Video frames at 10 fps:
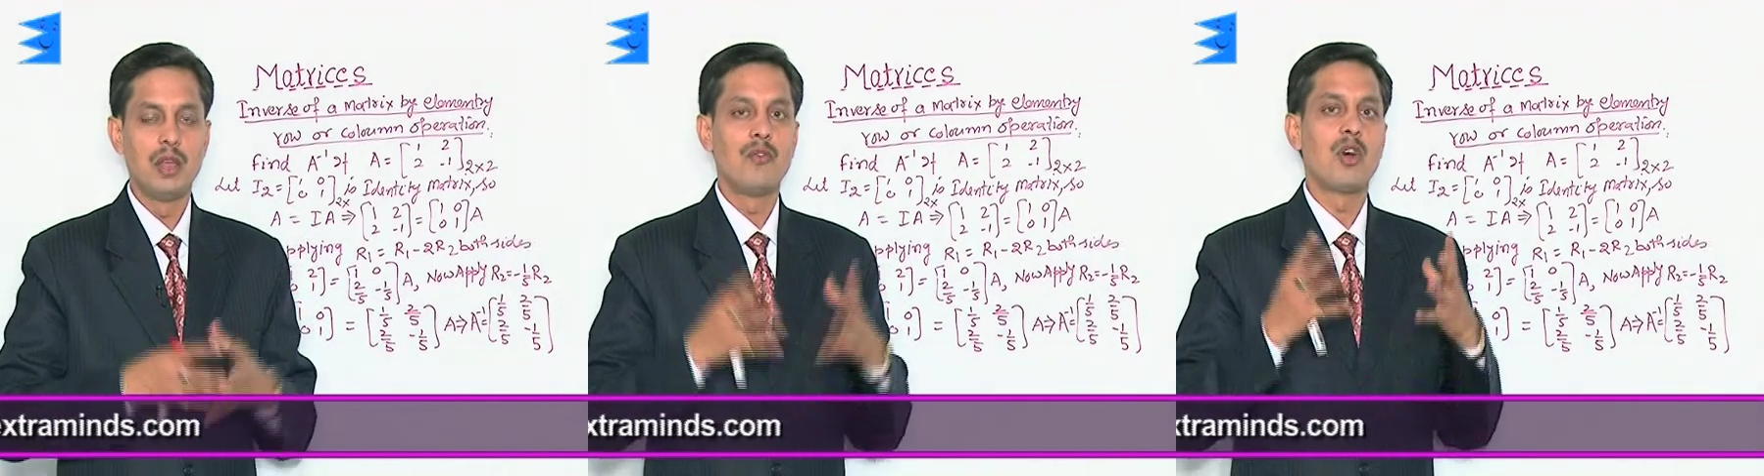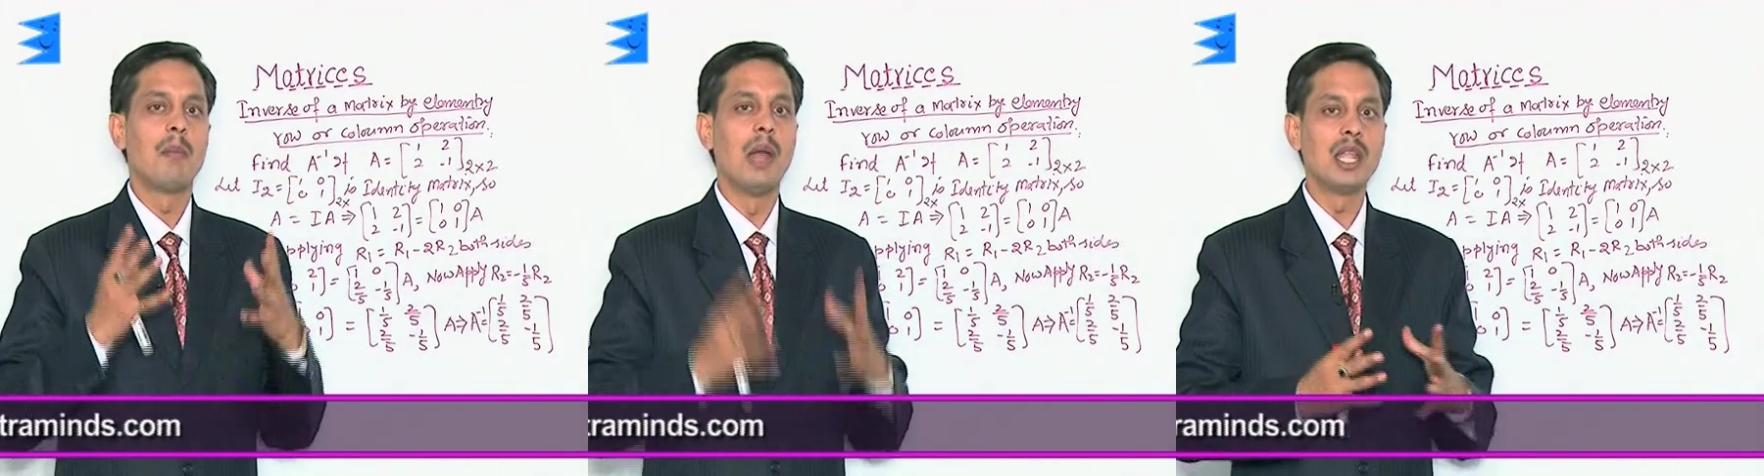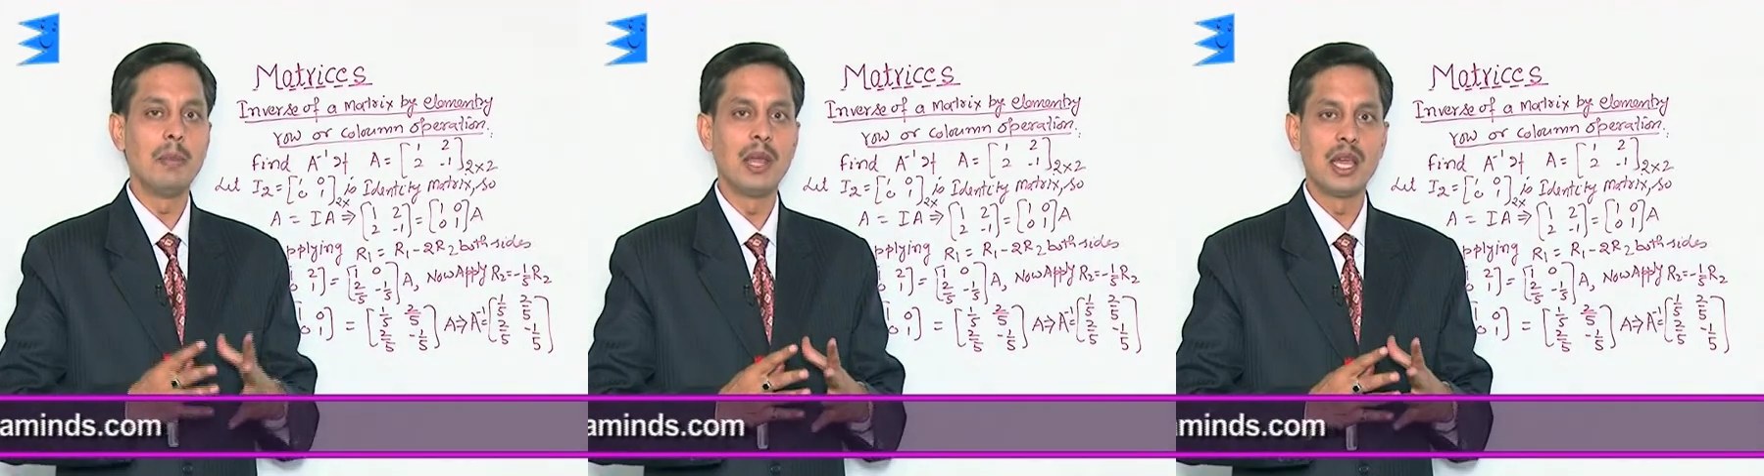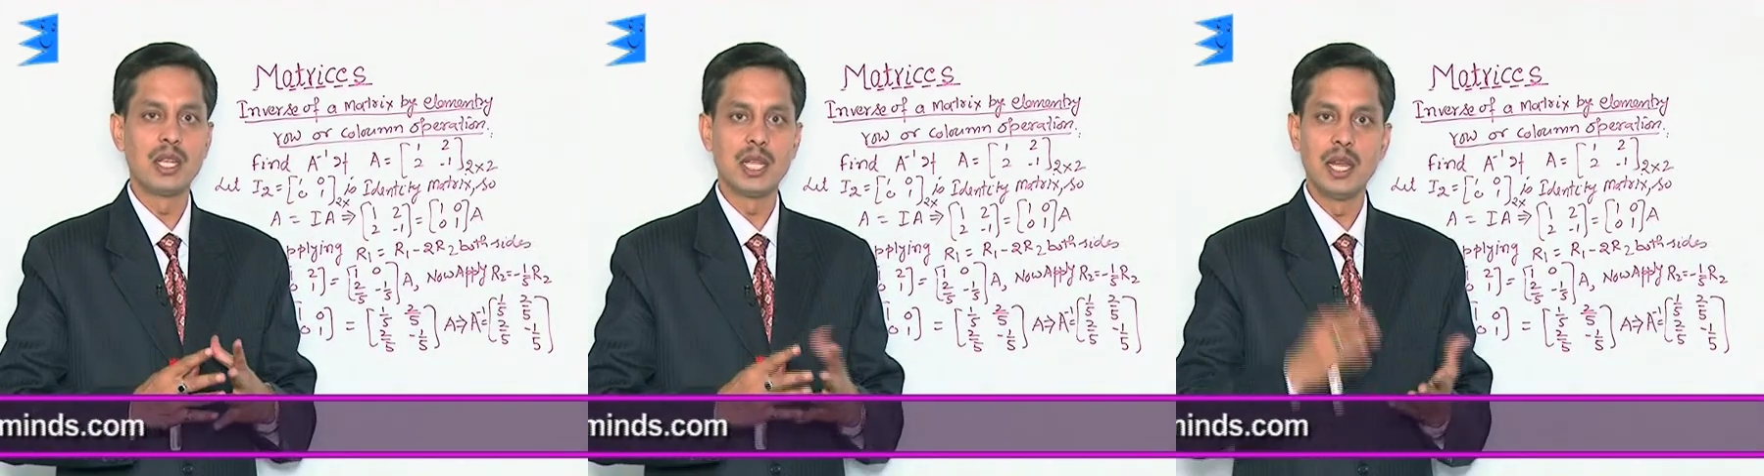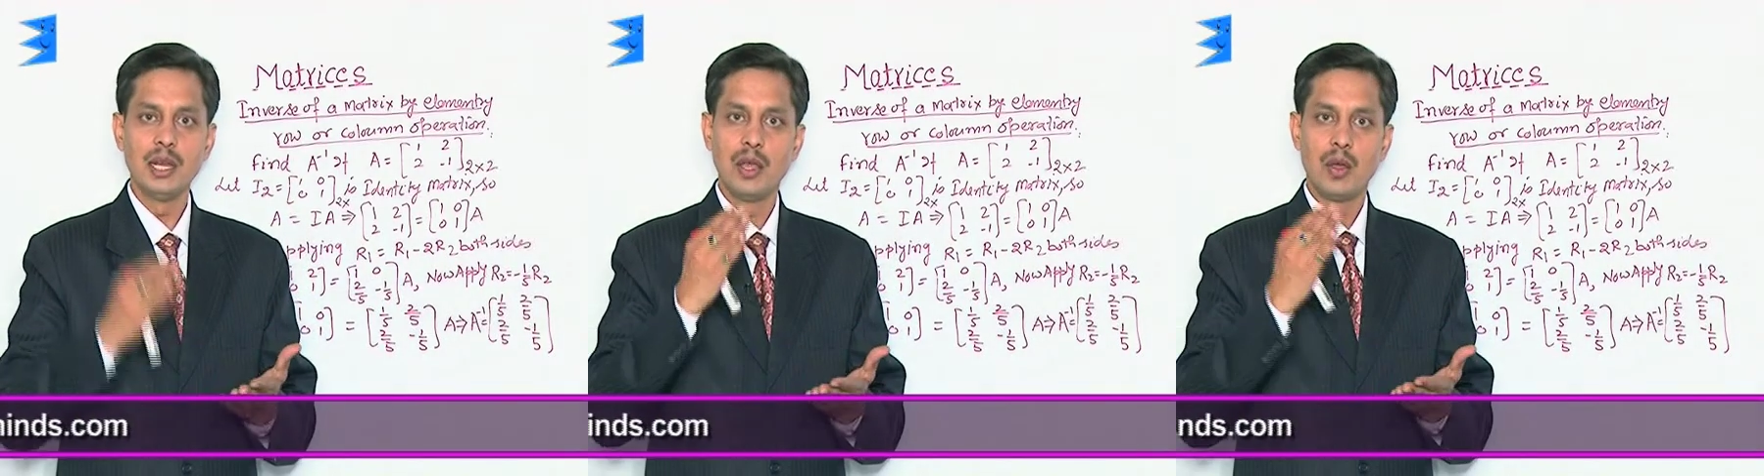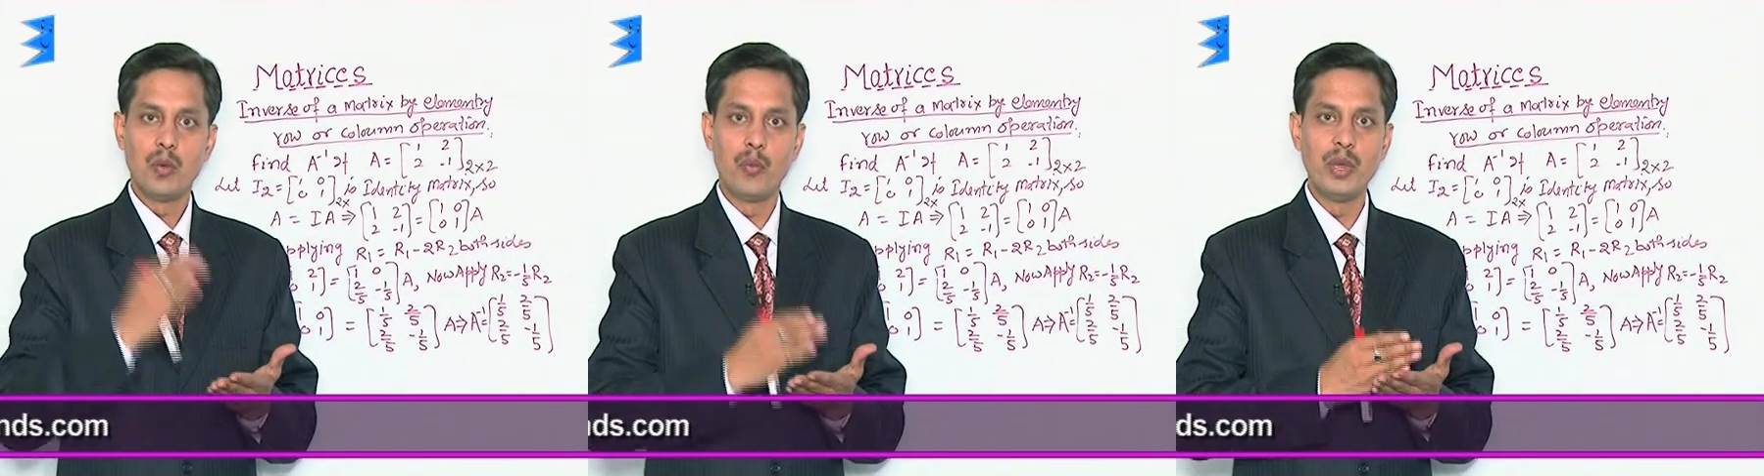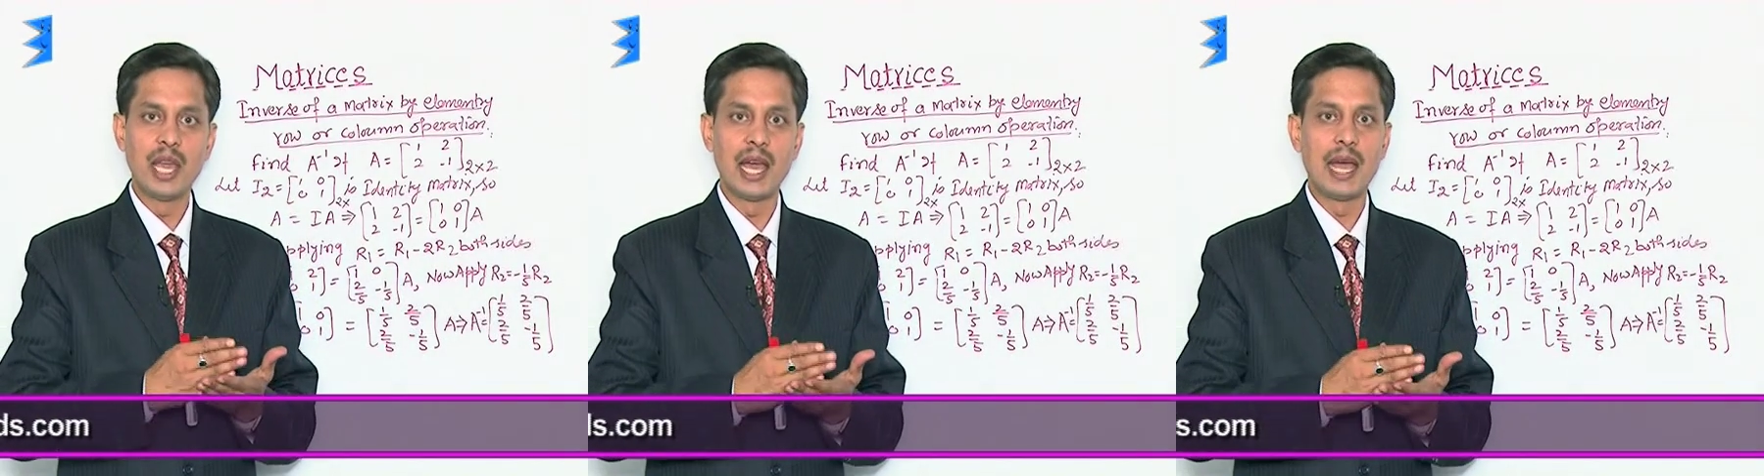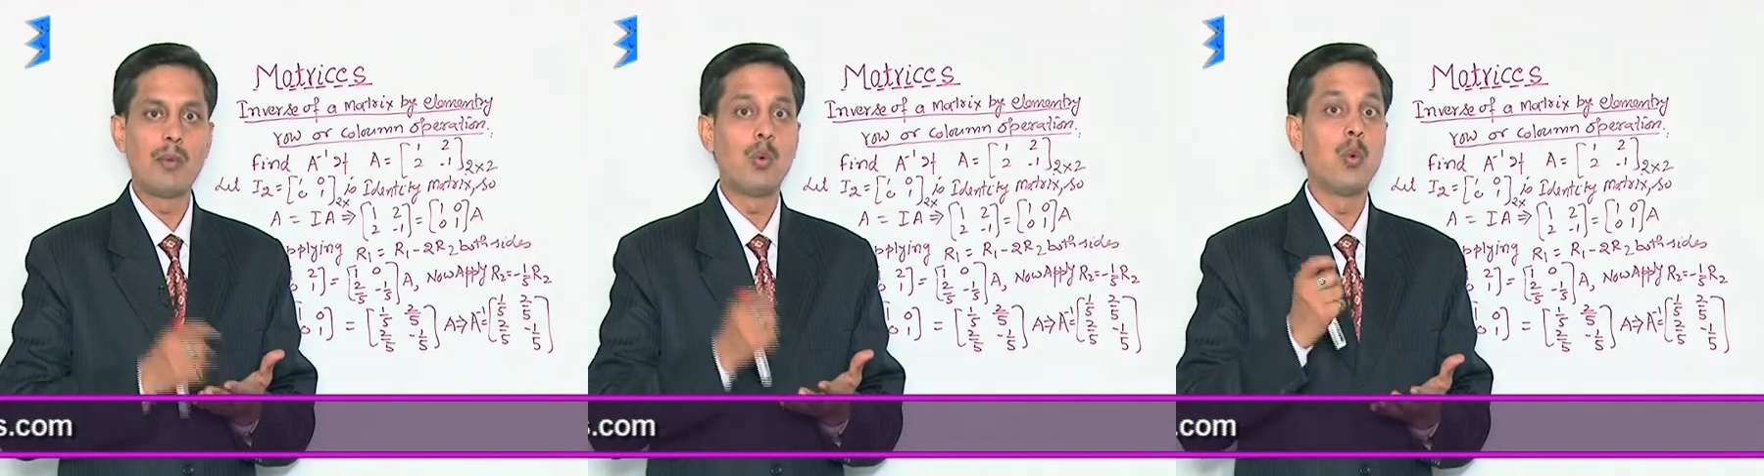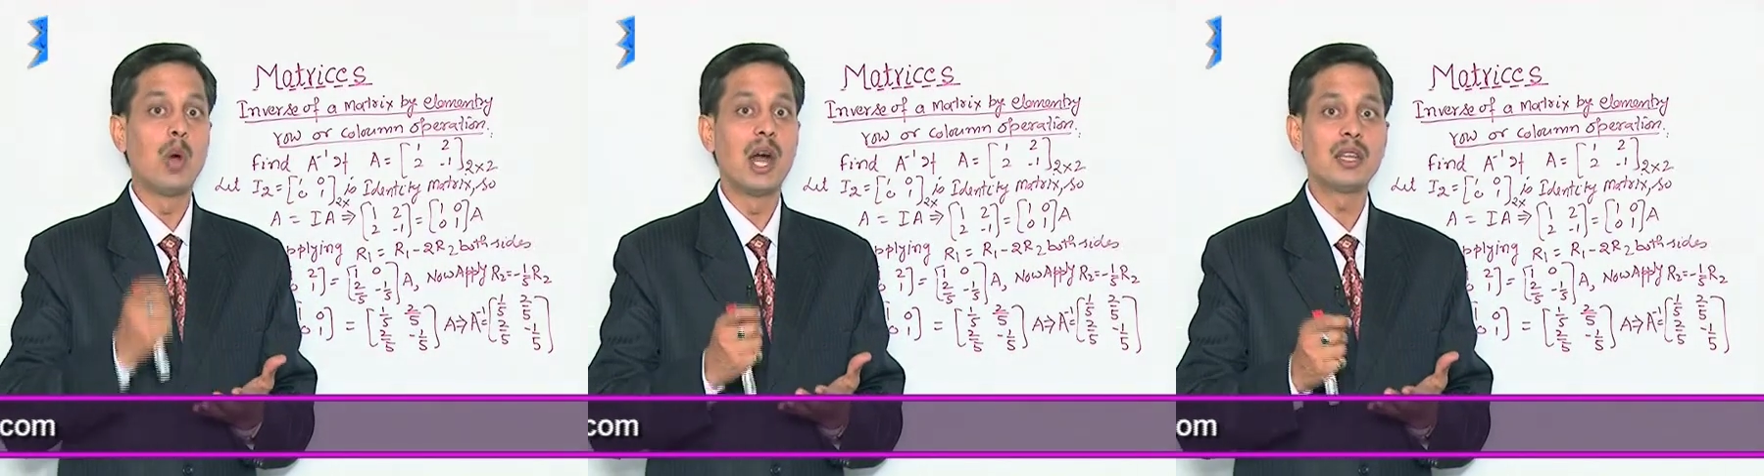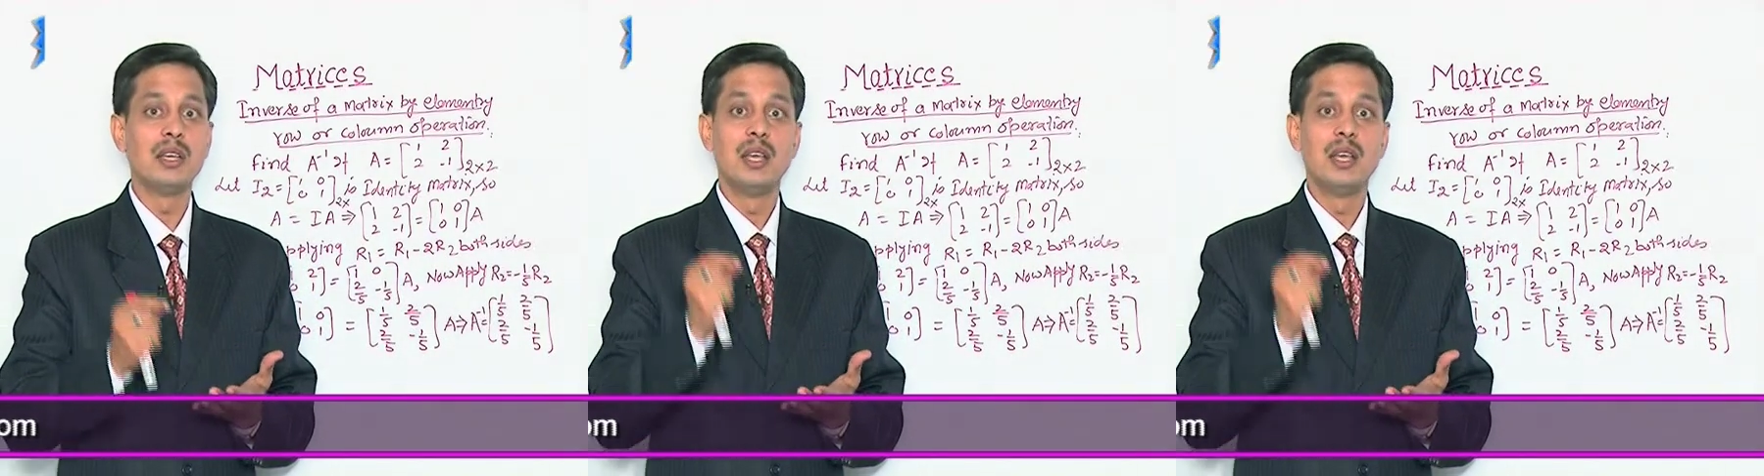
For multiplication we have what